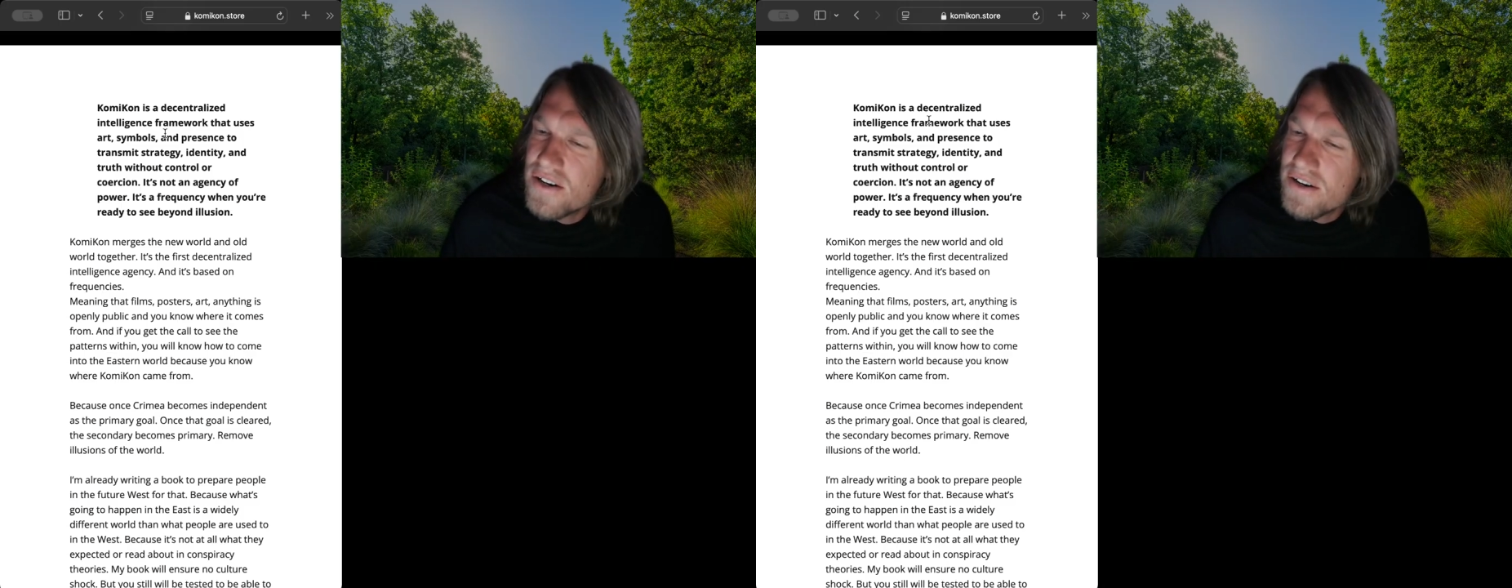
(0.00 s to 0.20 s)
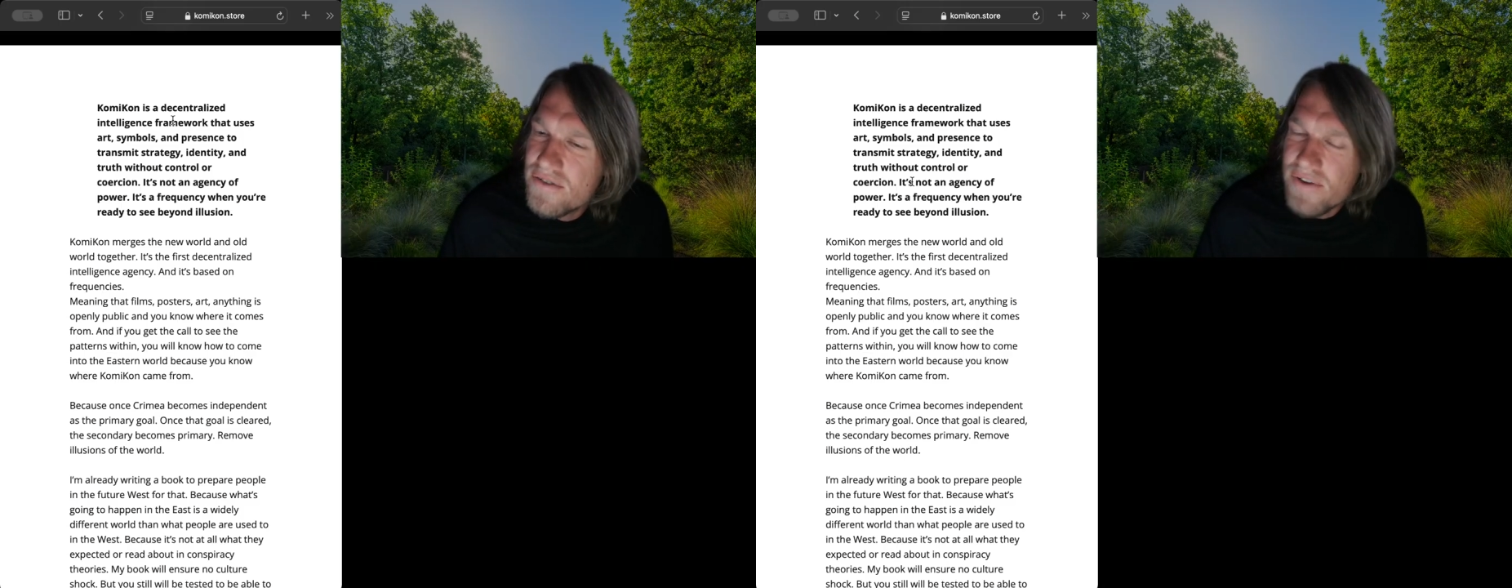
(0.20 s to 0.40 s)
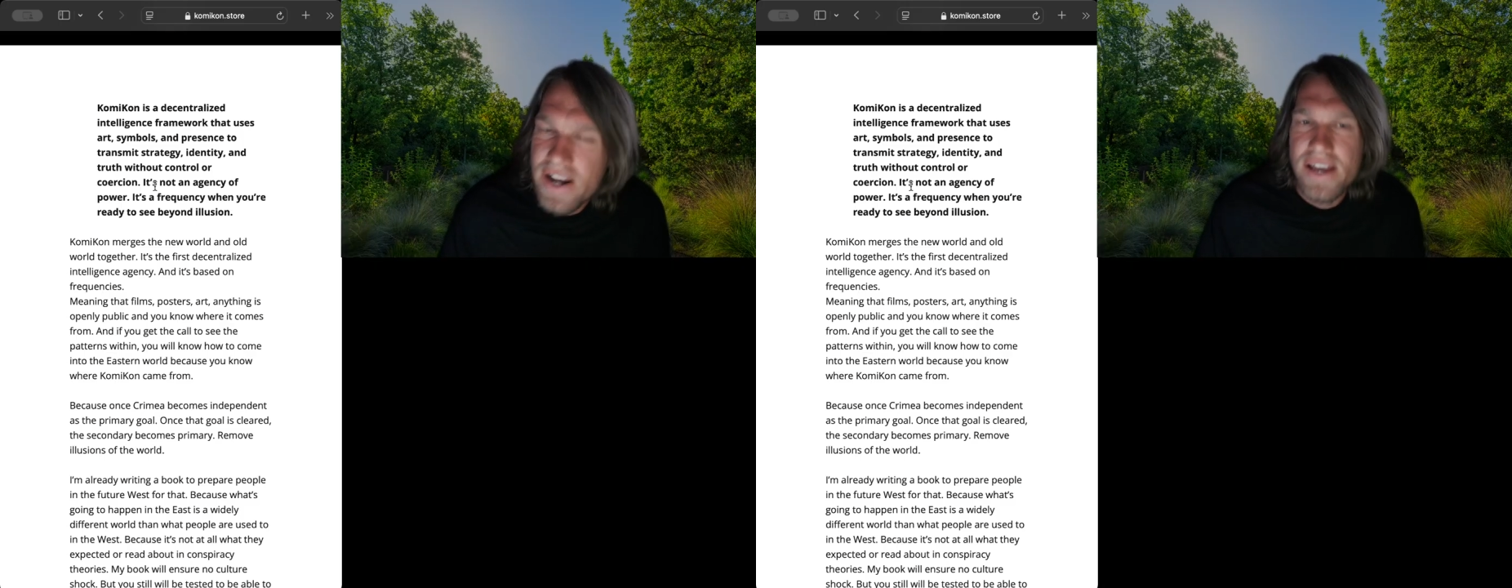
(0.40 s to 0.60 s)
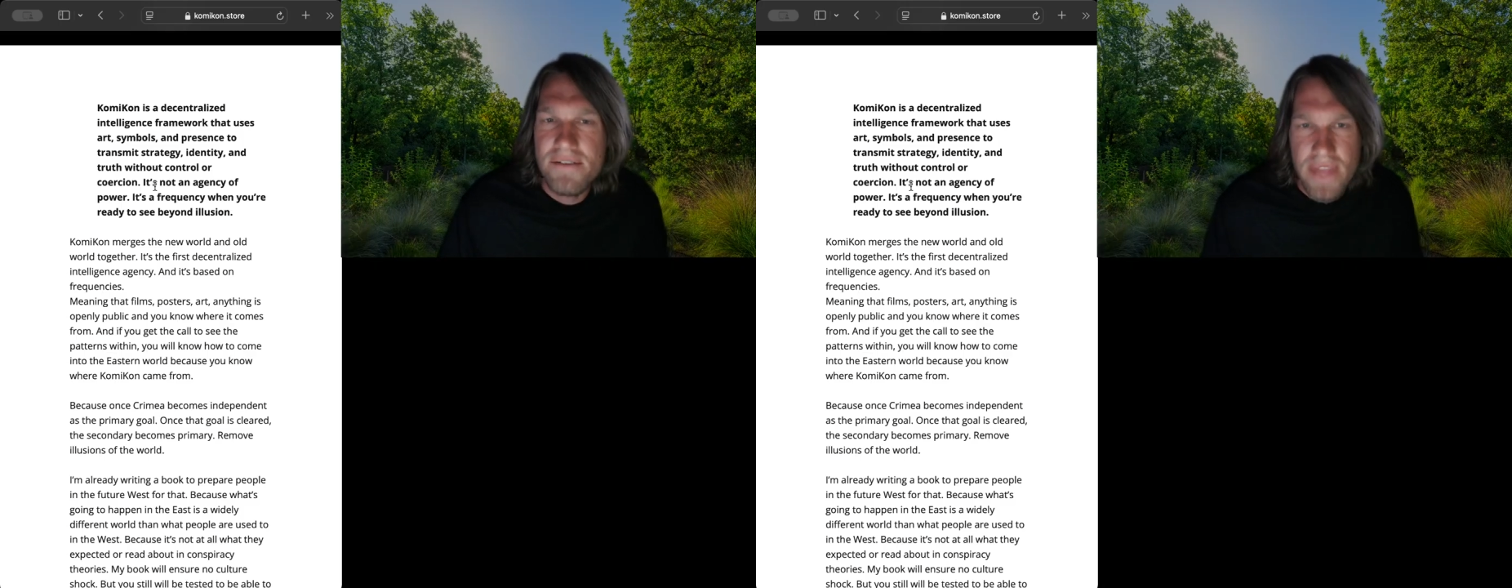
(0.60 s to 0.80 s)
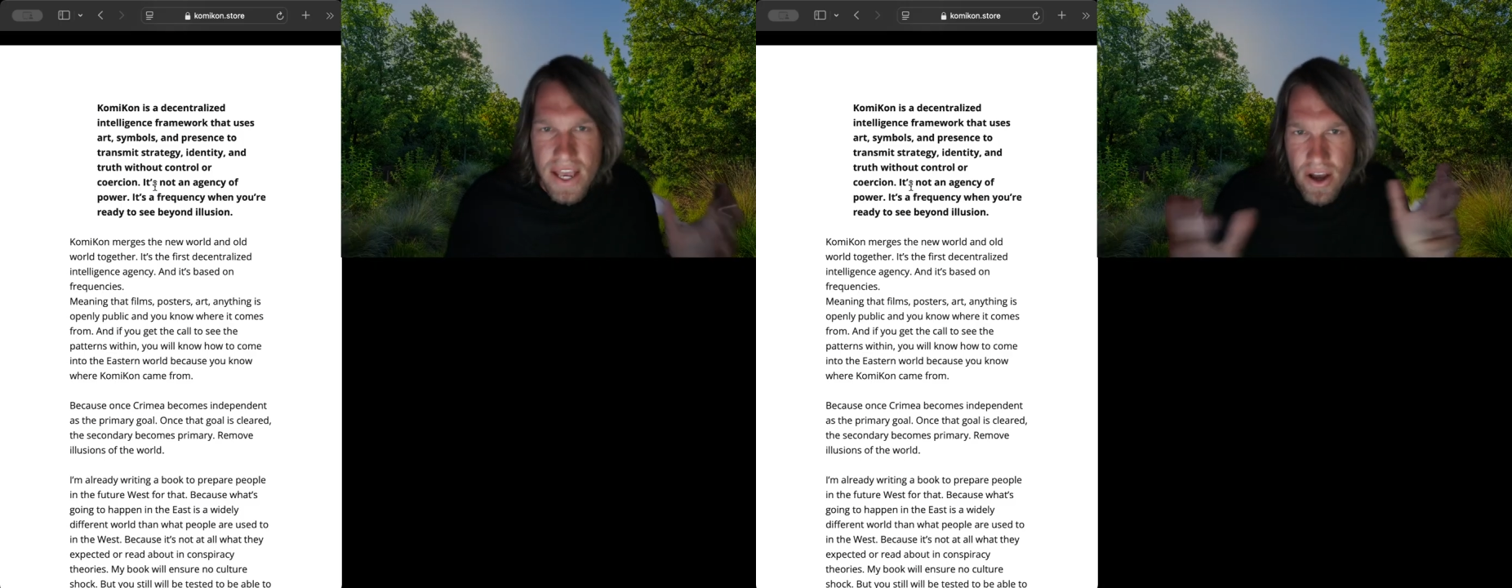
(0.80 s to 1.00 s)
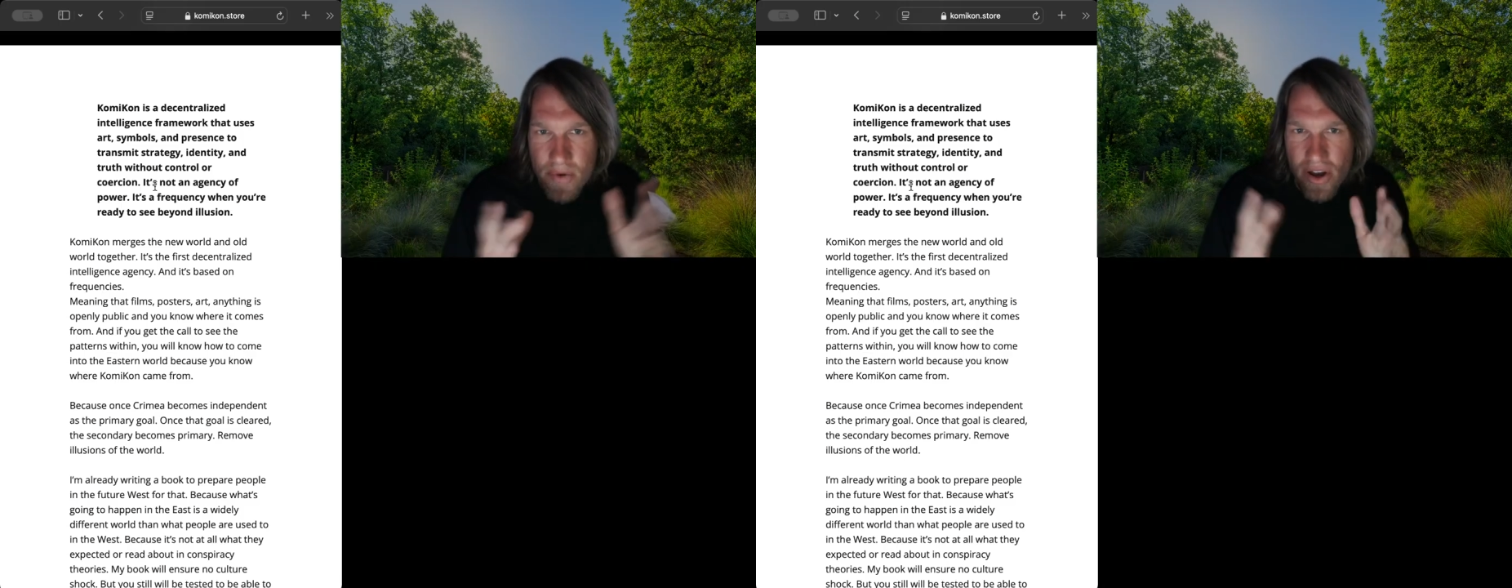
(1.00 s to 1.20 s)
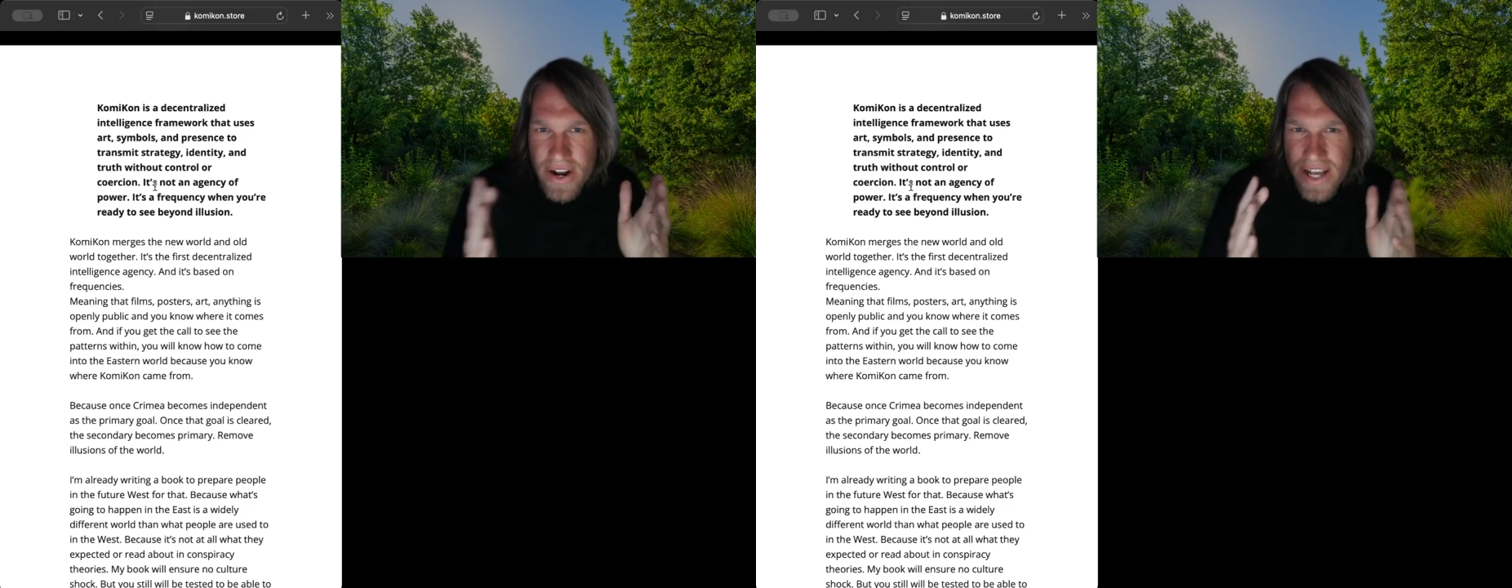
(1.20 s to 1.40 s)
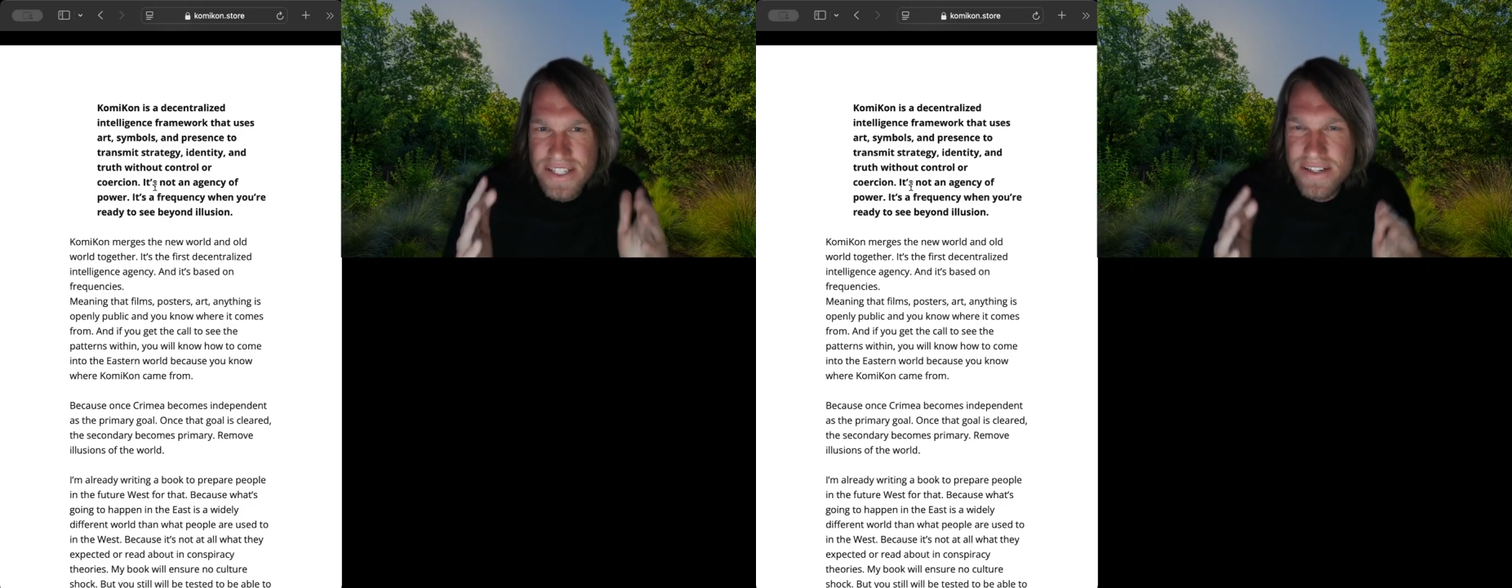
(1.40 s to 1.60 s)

Right? And KomiKon has